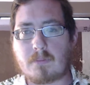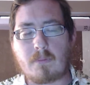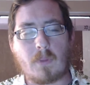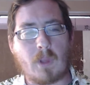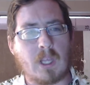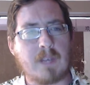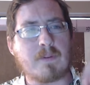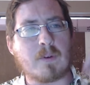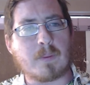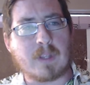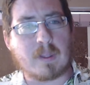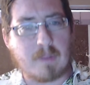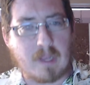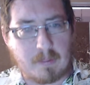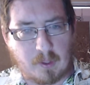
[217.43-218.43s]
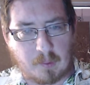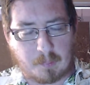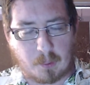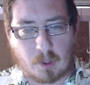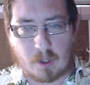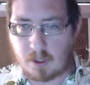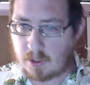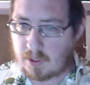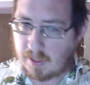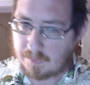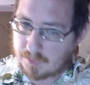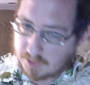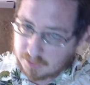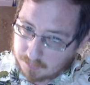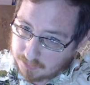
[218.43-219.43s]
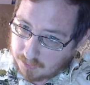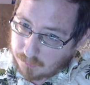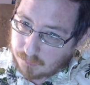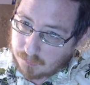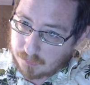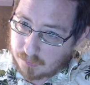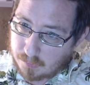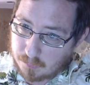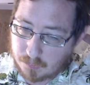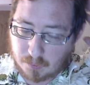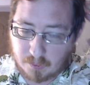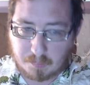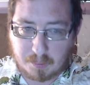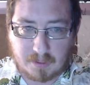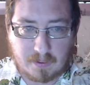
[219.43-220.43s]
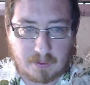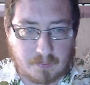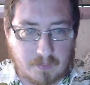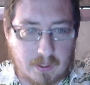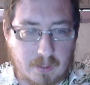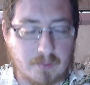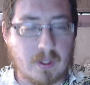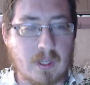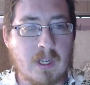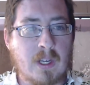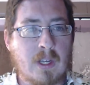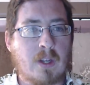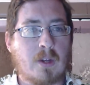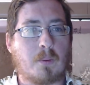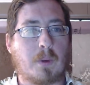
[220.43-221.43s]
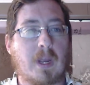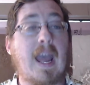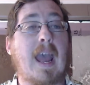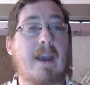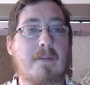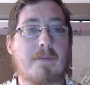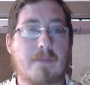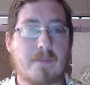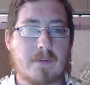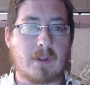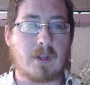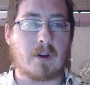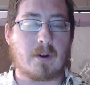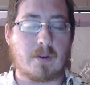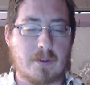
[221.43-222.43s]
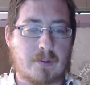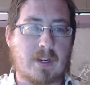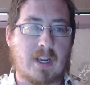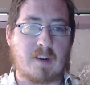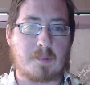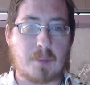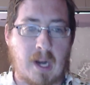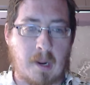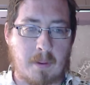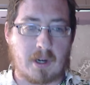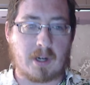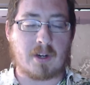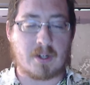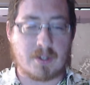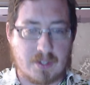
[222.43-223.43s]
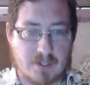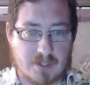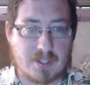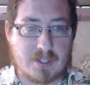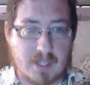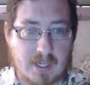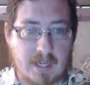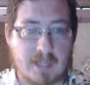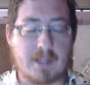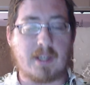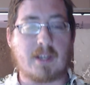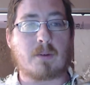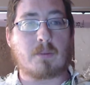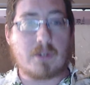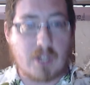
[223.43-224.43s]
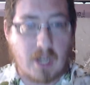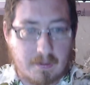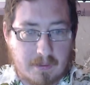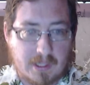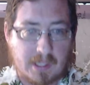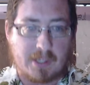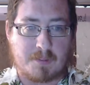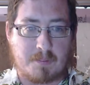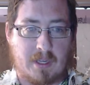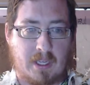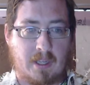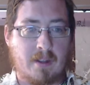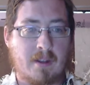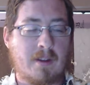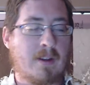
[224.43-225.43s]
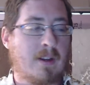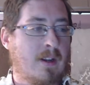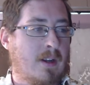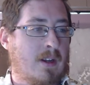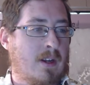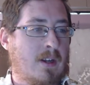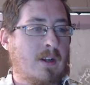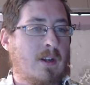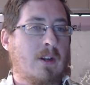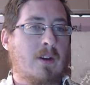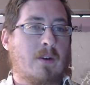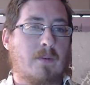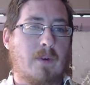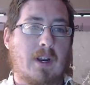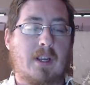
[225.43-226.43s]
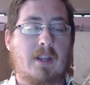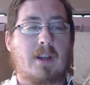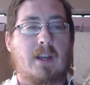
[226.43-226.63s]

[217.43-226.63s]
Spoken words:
Even when the baby is born, I've talked about this in some sort of previous videos, we have, this kind of primary narcissistic idea in which everything is me, right?